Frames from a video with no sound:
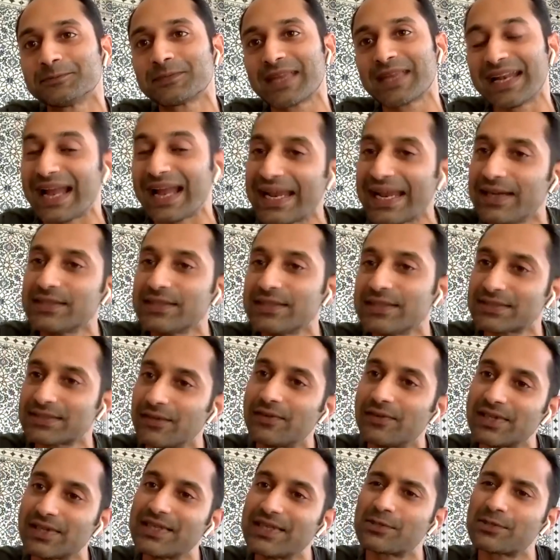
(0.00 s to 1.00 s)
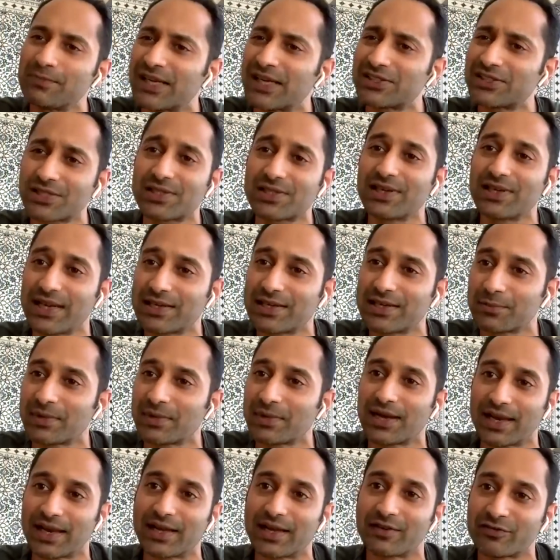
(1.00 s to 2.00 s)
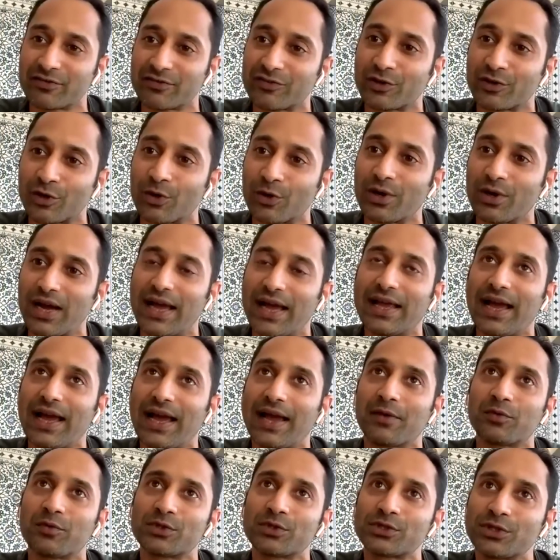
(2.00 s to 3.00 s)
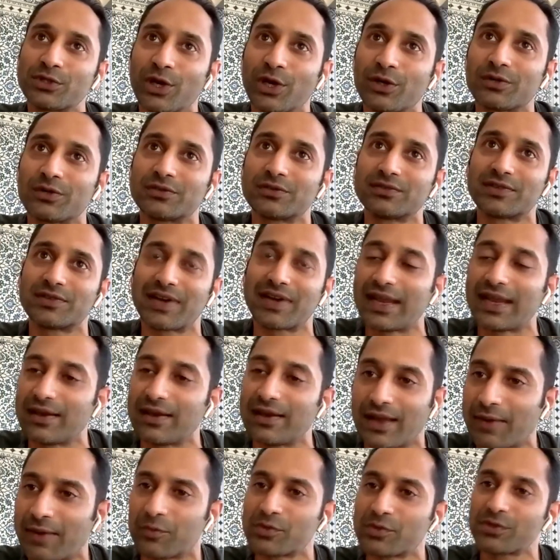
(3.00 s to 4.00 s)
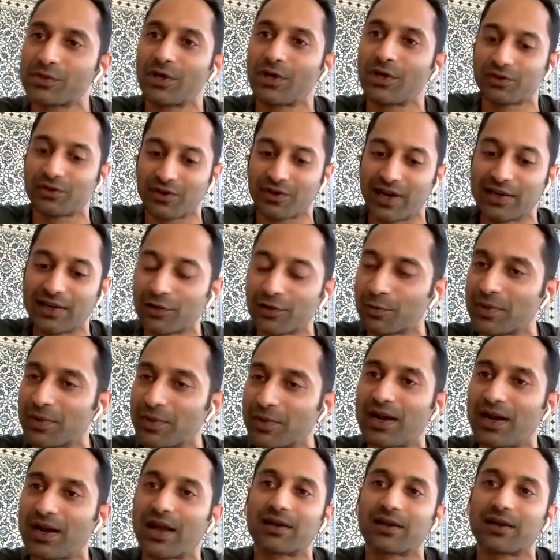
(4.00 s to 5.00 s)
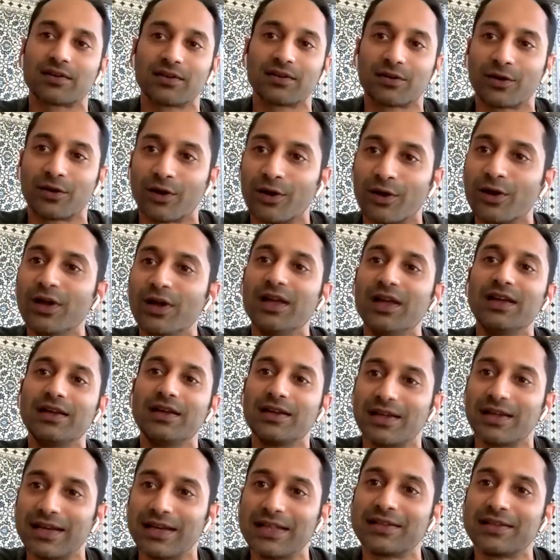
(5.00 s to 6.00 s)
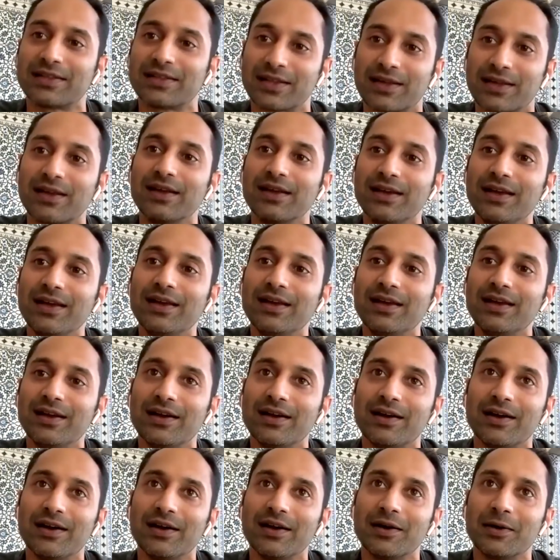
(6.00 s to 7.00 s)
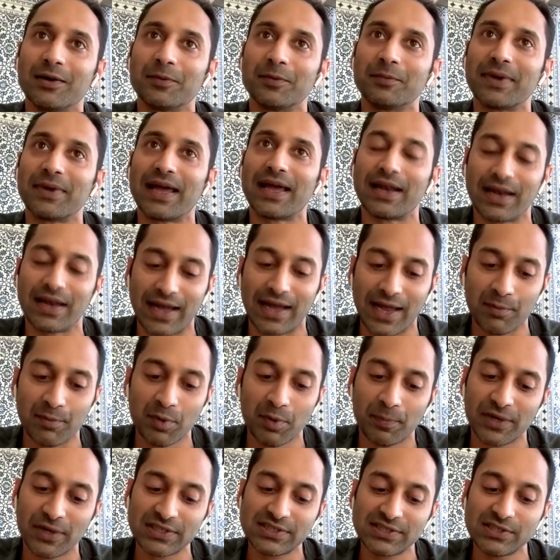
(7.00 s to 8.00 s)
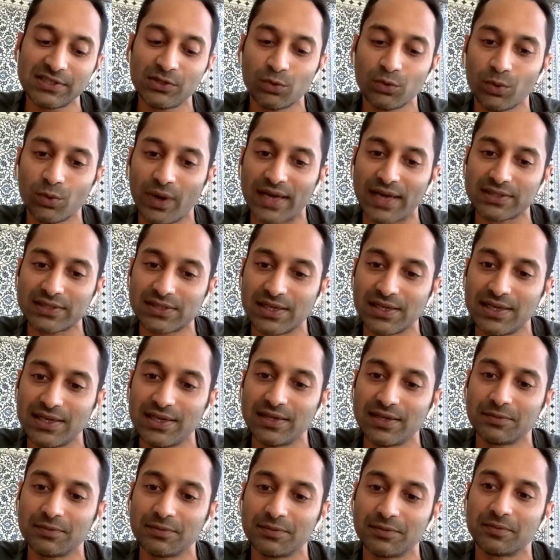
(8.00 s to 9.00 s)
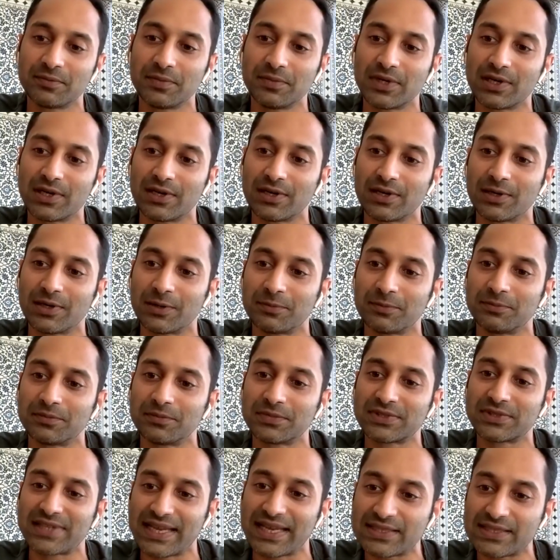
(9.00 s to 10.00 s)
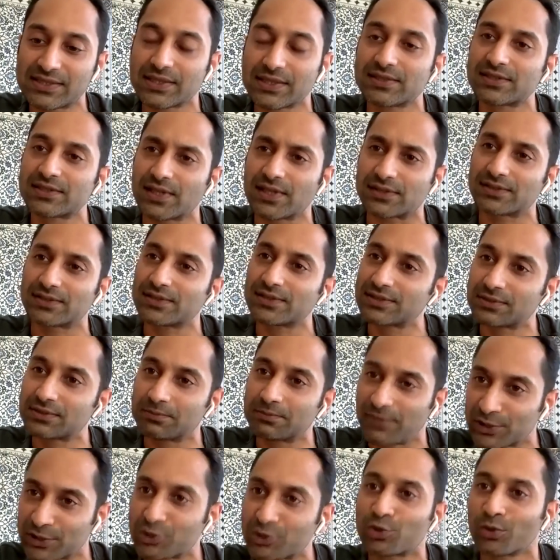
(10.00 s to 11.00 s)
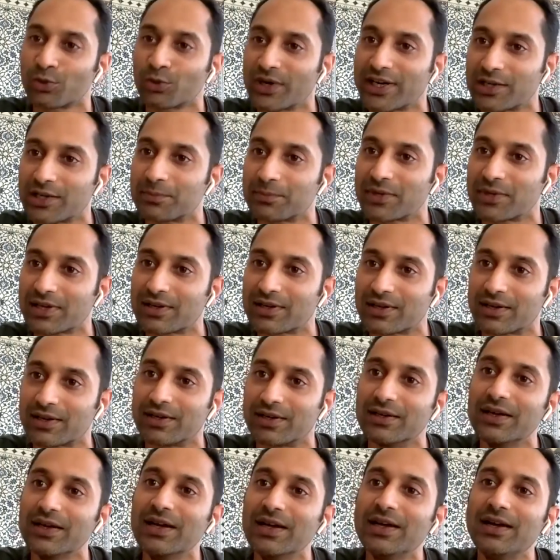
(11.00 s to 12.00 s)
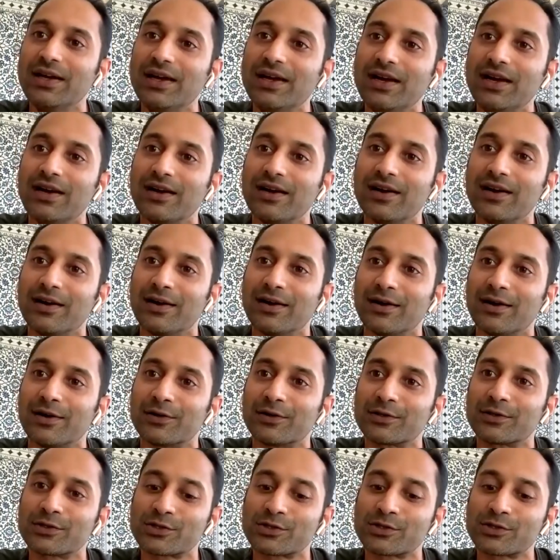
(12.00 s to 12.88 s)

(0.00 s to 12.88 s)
And I discovered this much late in my life. You know, I was not trained to be an actor or anything. And I'm a person who actually tasted success much too late in my career.